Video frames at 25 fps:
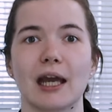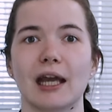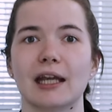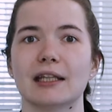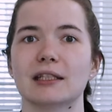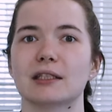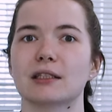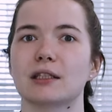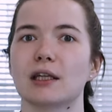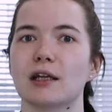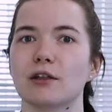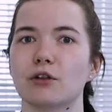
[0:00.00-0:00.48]

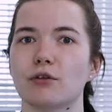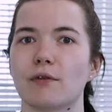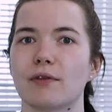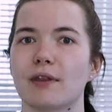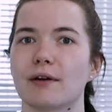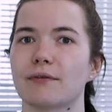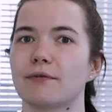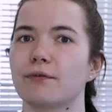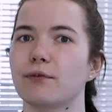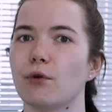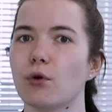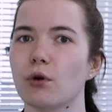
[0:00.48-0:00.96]
instead of
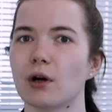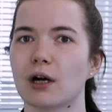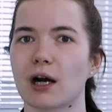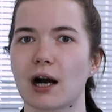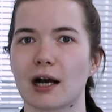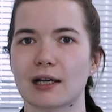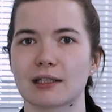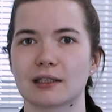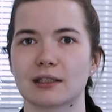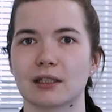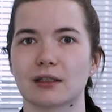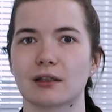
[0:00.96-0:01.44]
the
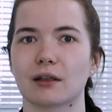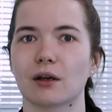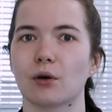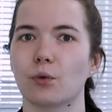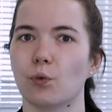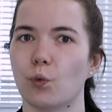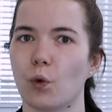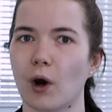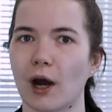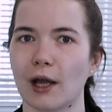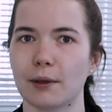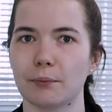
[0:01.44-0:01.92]
forecasted
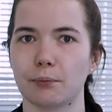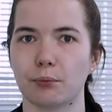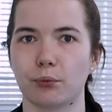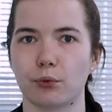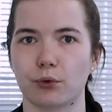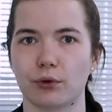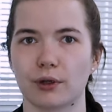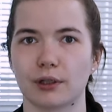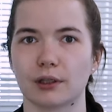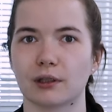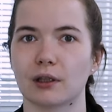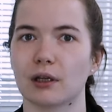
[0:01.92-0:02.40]

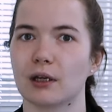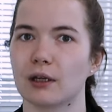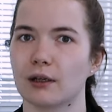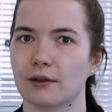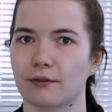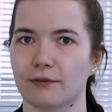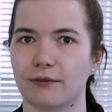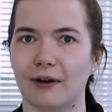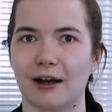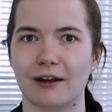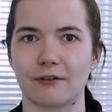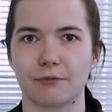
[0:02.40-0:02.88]

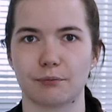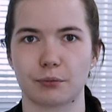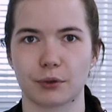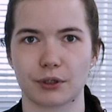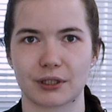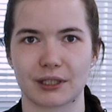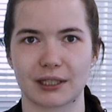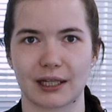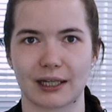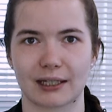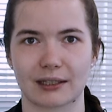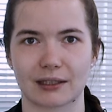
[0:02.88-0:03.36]

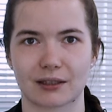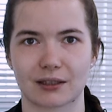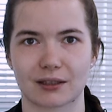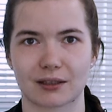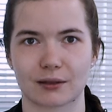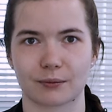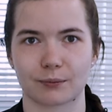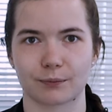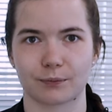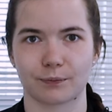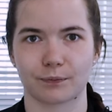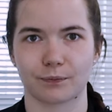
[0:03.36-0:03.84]

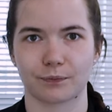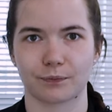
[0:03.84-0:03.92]
1.5%.